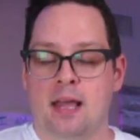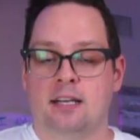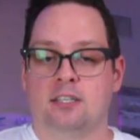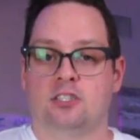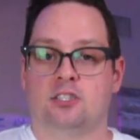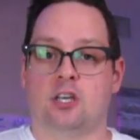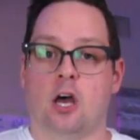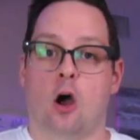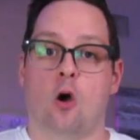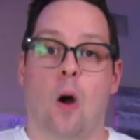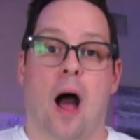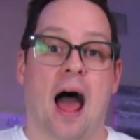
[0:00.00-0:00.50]

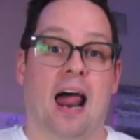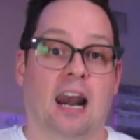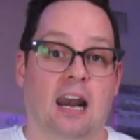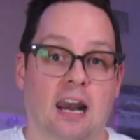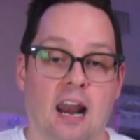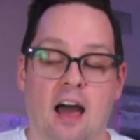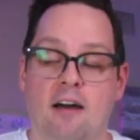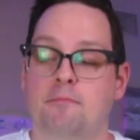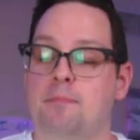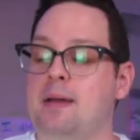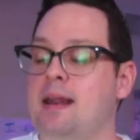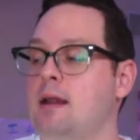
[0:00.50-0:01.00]
So I
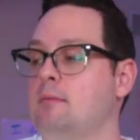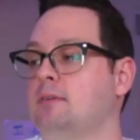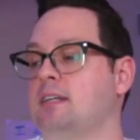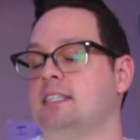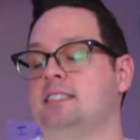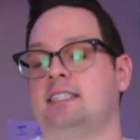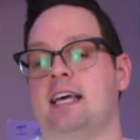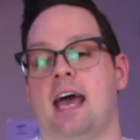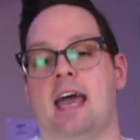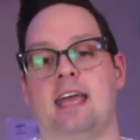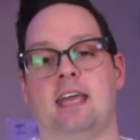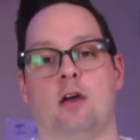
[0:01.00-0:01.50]
love being able to
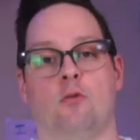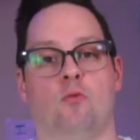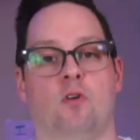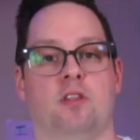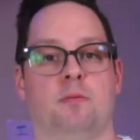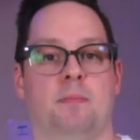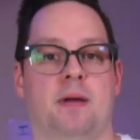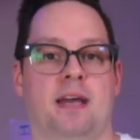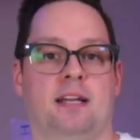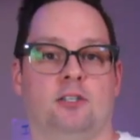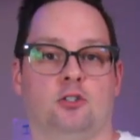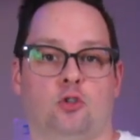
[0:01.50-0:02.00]
take it
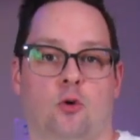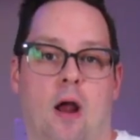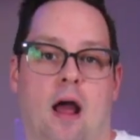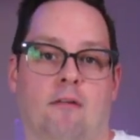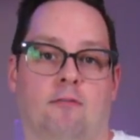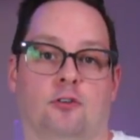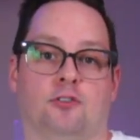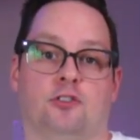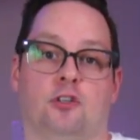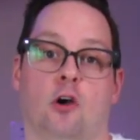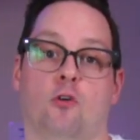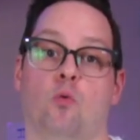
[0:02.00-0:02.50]
with me and
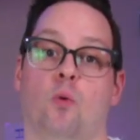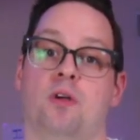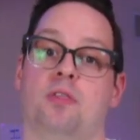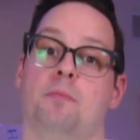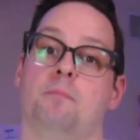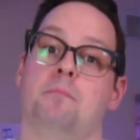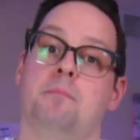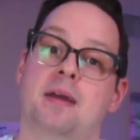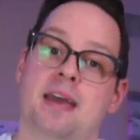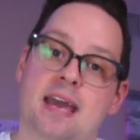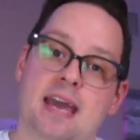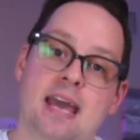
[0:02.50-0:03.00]
travel. So with
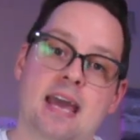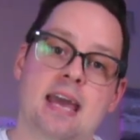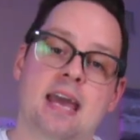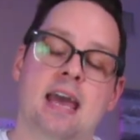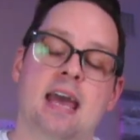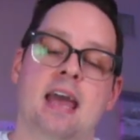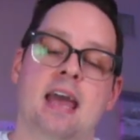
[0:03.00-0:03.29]
me,